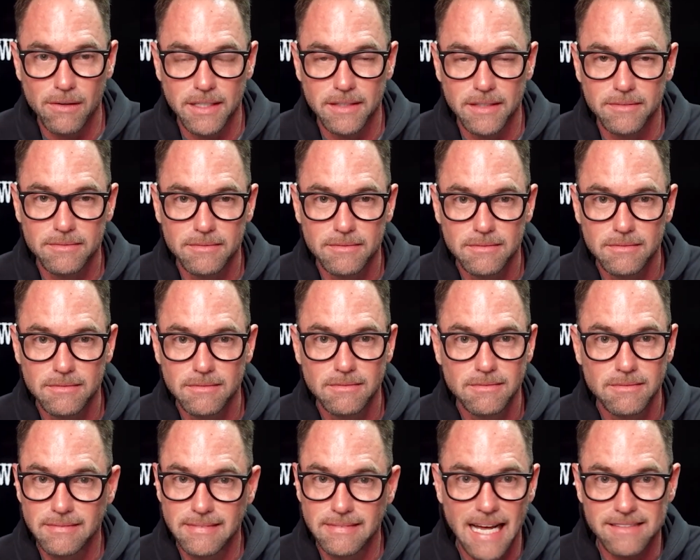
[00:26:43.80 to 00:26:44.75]
it.
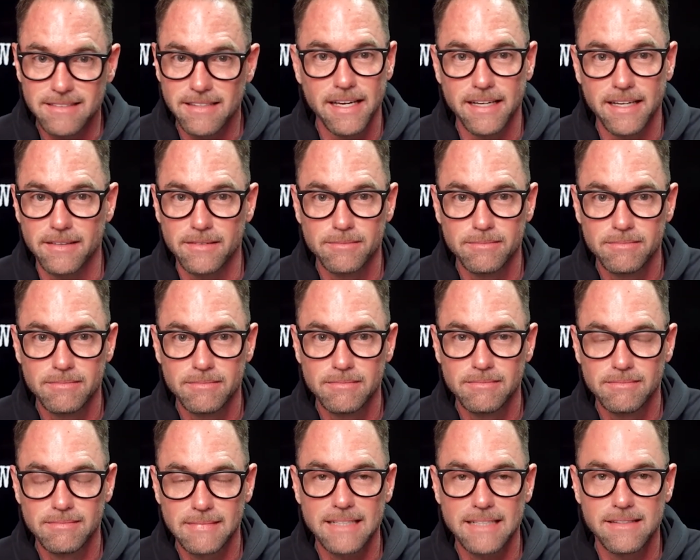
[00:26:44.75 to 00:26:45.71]
That's okay.
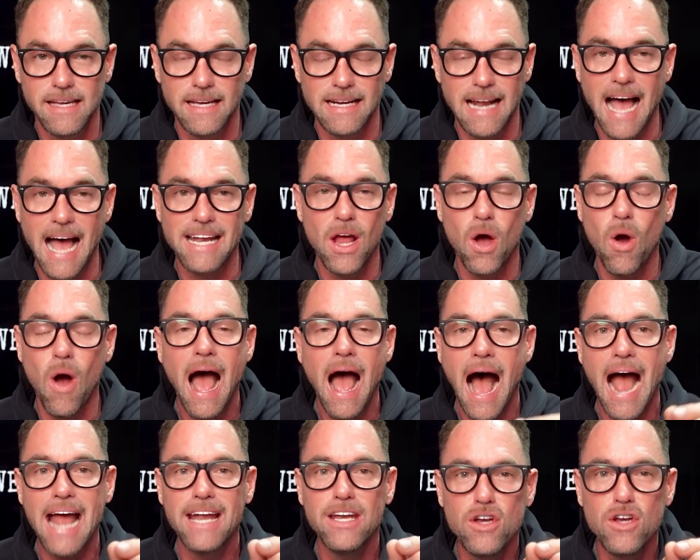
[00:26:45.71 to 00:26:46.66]
That's it. I
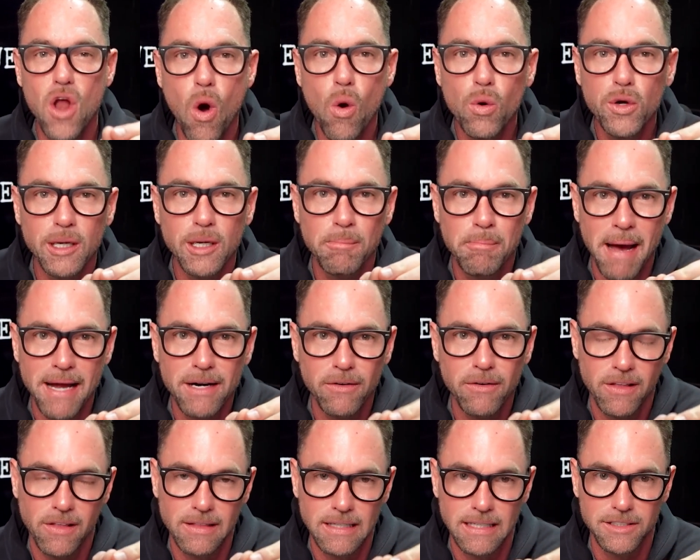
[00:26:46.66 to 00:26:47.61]
know you're better
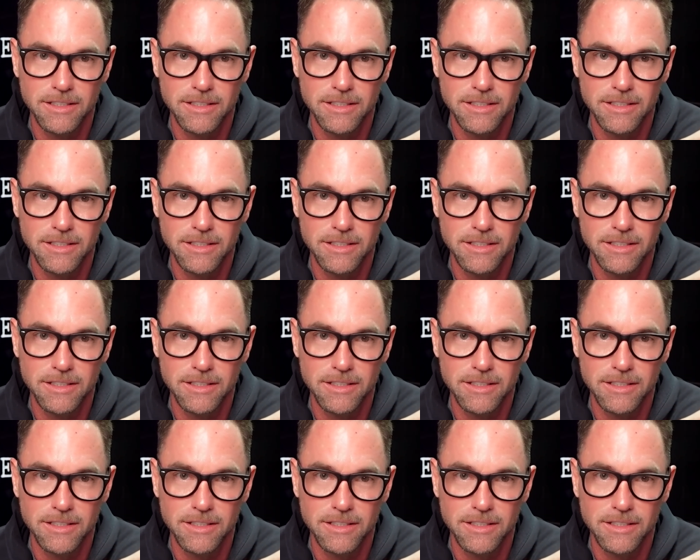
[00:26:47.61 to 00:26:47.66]
than this,